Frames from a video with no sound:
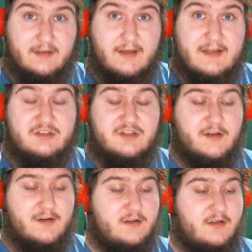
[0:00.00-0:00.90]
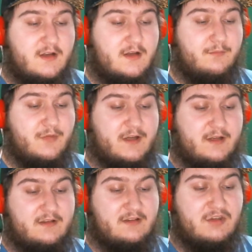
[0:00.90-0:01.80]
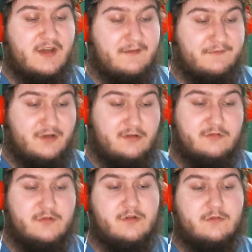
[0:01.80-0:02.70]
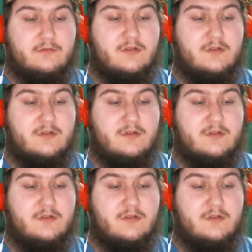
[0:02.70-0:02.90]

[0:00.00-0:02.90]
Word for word: last year, but that fell through.